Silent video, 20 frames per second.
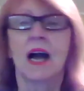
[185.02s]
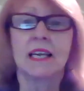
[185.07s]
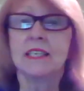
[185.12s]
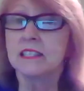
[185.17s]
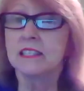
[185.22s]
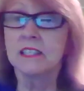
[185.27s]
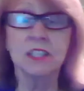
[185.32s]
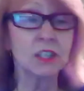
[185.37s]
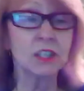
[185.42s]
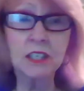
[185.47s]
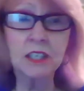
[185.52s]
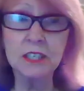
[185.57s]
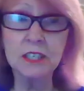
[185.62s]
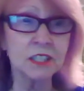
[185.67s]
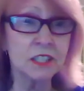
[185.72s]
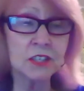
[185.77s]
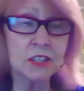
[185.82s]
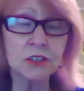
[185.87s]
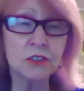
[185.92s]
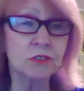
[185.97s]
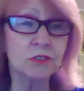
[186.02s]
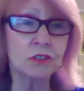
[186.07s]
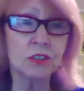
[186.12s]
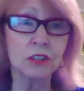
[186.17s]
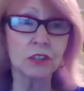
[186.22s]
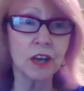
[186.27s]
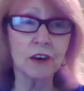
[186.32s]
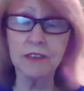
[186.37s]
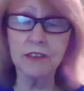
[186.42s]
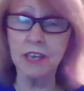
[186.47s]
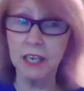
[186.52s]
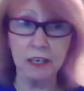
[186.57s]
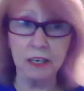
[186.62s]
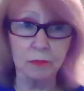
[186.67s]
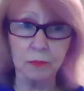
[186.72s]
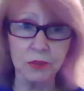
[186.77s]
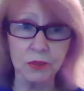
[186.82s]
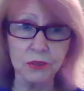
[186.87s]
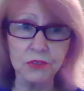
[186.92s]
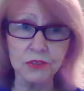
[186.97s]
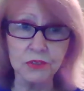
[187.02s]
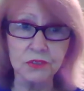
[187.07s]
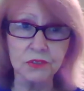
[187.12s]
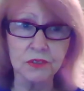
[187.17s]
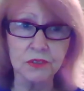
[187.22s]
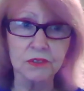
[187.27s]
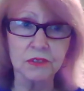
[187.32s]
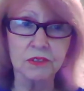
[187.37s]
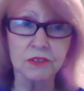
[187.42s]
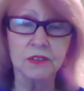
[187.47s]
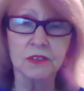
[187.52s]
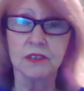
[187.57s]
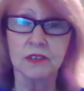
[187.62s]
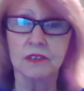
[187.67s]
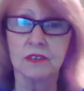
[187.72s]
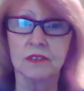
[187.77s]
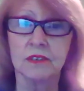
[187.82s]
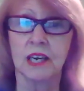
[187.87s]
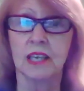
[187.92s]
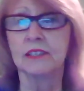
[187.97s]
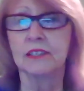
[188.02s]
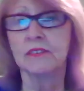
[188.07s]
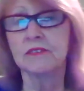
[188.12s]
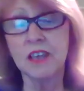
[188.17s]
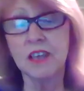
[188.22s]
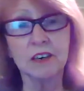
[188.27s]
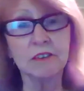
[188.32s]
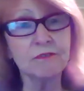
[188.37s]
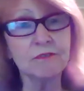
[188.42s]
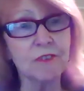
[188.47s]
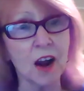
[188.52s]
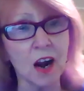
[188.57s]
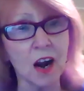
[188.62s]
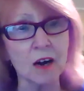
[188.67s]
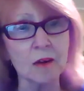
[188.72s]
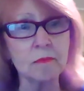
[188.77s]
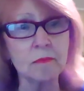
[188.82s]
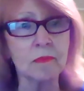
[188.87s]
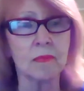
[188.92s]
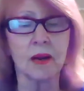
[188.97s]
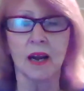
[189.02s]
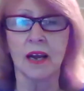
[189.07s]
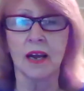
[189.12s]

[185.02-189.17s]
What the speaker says: I still continued to love animals. I lived on a farm.